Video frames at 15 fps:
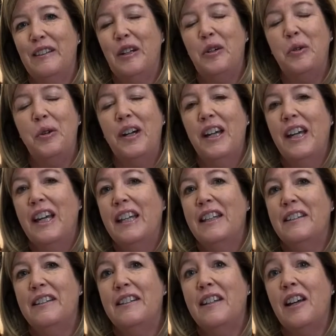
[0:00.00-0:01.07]
So
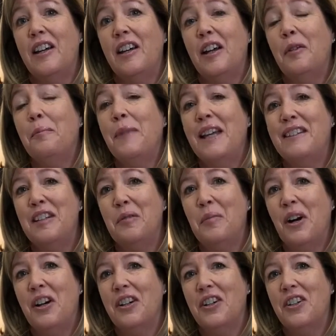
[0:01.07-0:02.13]
this is an amazing
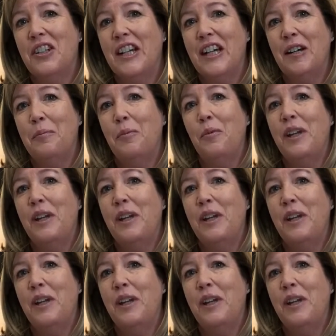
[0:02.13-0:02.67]
partnership.